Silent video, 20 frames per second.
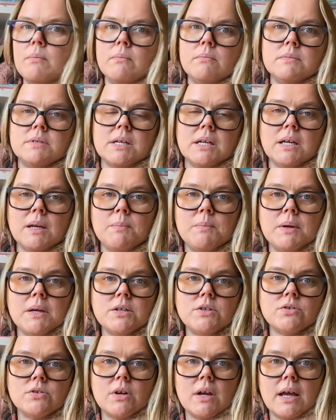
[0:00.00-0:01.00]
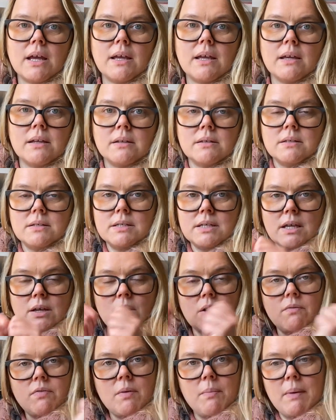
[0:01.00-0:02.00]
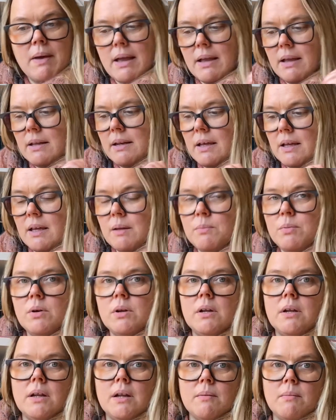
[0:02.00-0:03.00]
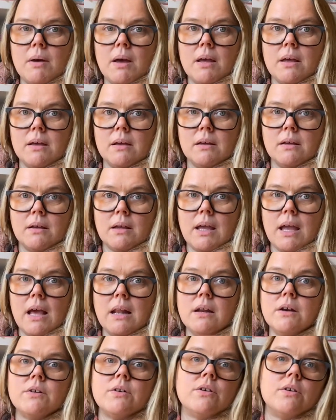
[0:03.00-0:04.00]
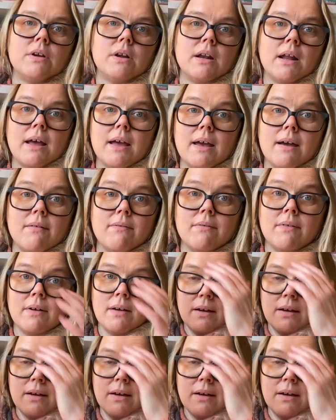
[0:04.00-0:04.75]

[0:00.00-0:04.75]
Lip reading: take a picture, I can take off the back and I can put it in my calendar, and I have